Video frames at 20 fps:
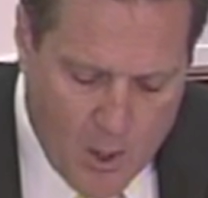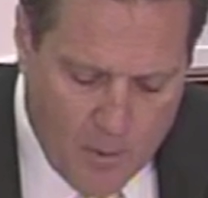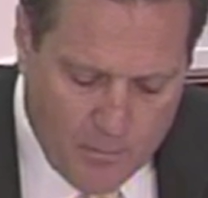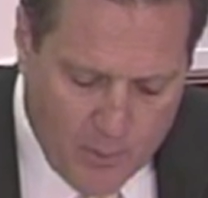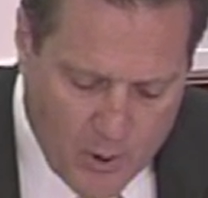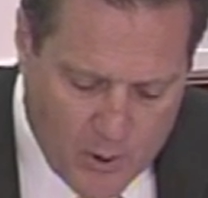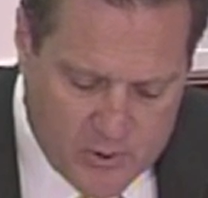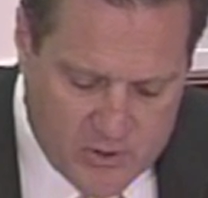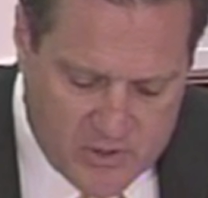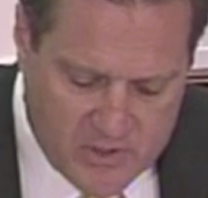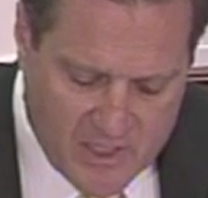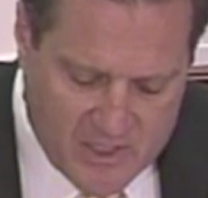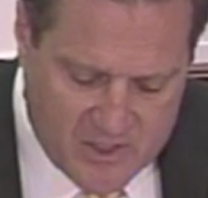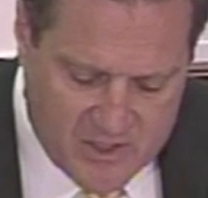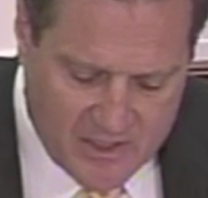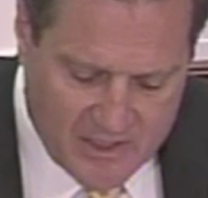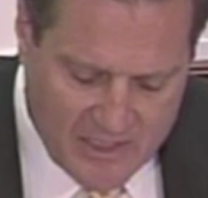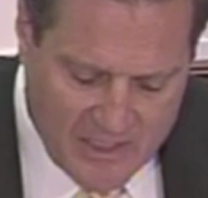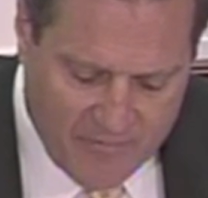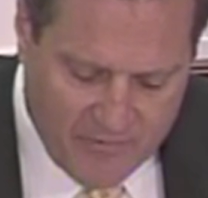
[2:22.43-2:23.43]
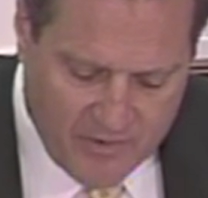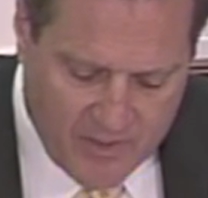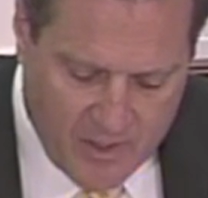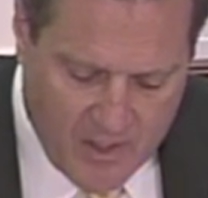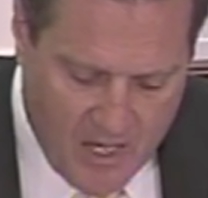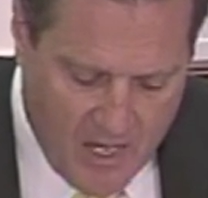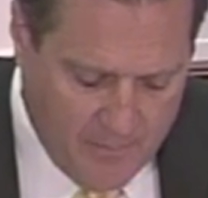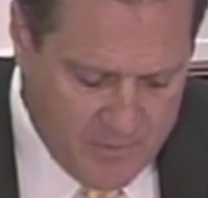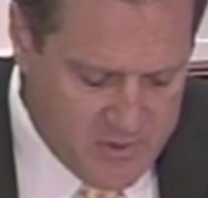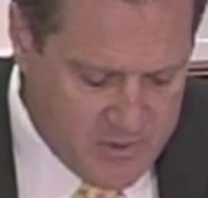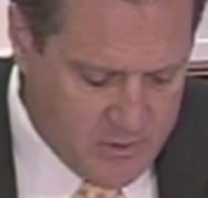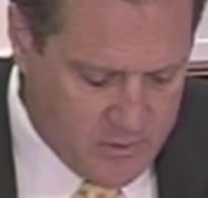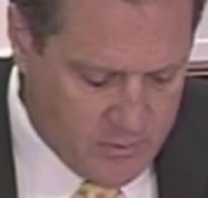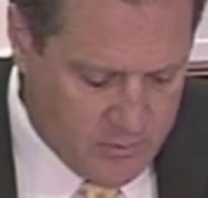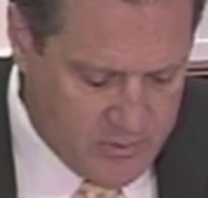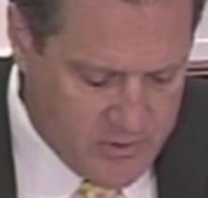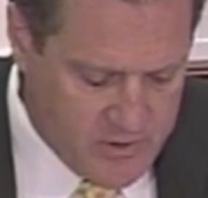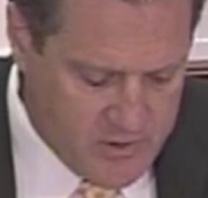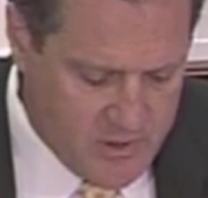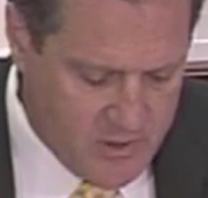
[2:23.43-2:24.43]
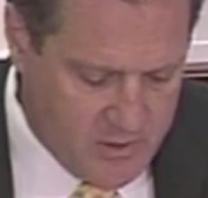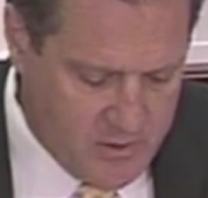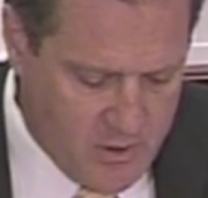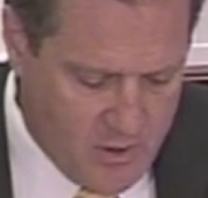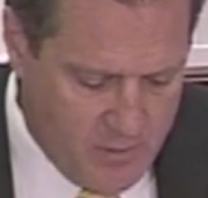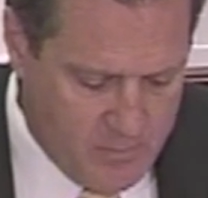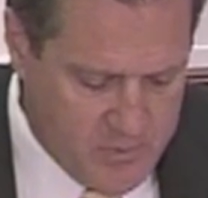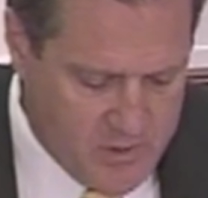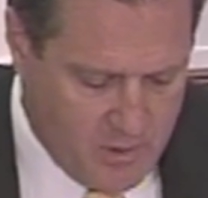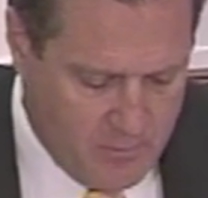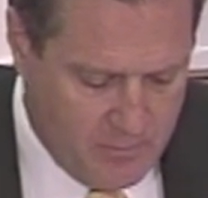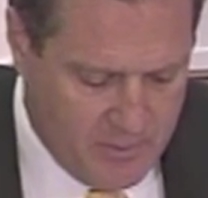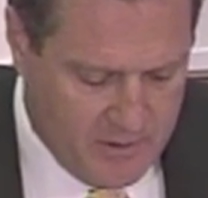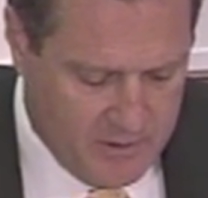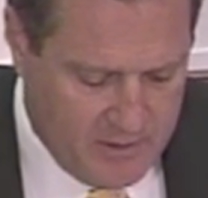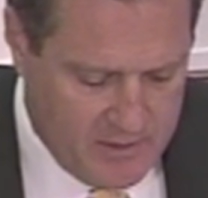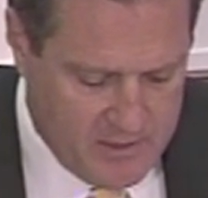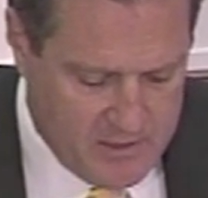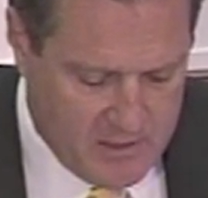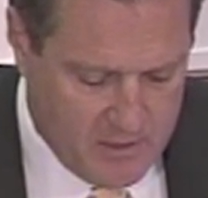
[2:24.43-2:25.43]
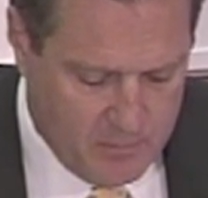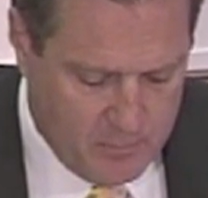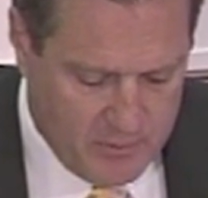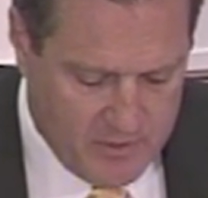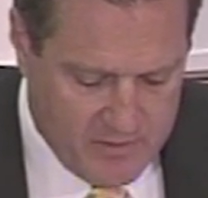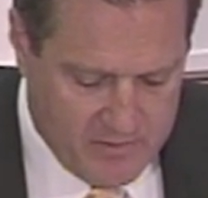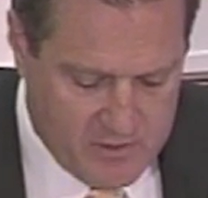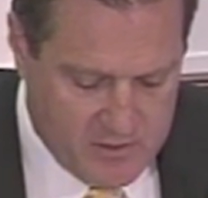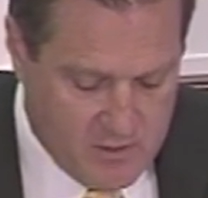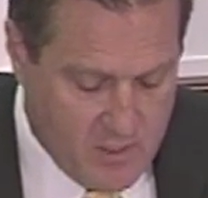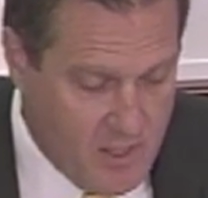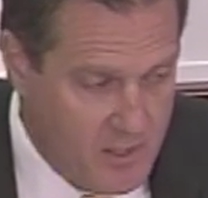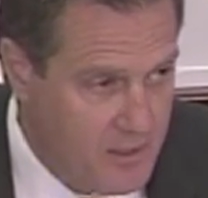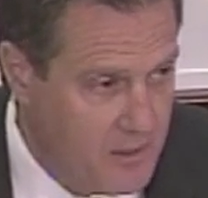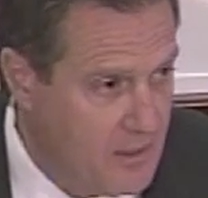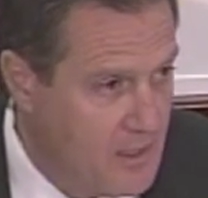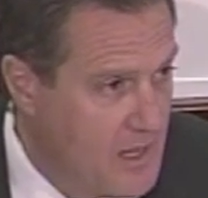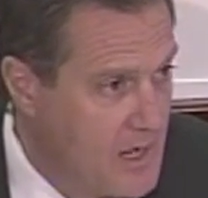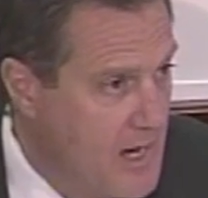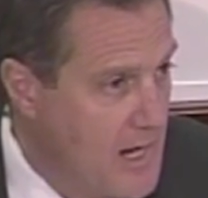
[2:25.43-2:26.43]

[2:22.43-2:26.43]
poses a significant obstacle to SIGTARP's ability to complete this audit.